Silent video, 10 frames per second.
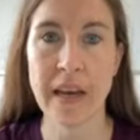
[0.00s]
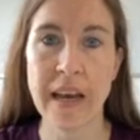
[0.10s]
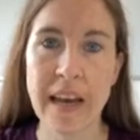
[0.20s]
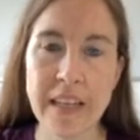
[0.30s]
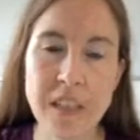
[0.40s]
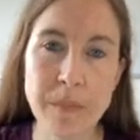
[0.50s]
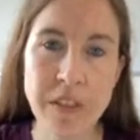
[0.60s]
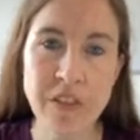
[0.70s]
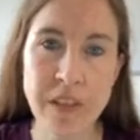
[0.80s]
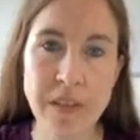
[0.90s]

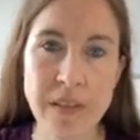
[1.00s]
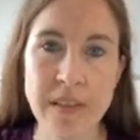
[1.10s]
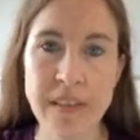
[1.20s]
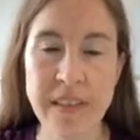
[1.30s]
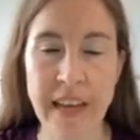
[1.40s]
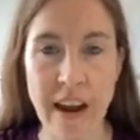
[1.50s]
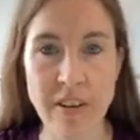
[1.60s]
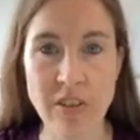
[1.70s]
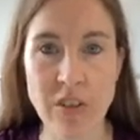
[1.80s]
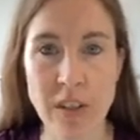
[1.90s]
Endometriosis is
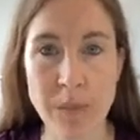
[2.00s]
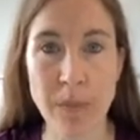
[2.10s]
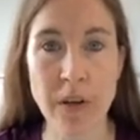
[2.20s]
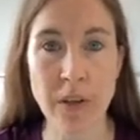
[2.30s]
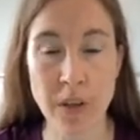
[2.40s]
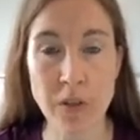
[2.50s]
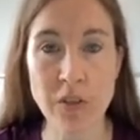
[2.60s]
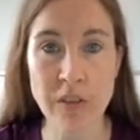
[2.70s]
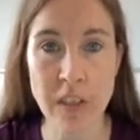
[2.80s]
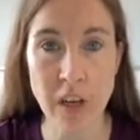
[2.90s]
characterised by your uterine
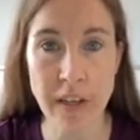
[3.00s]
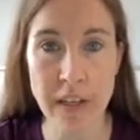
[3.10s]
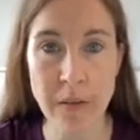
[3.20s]
lining,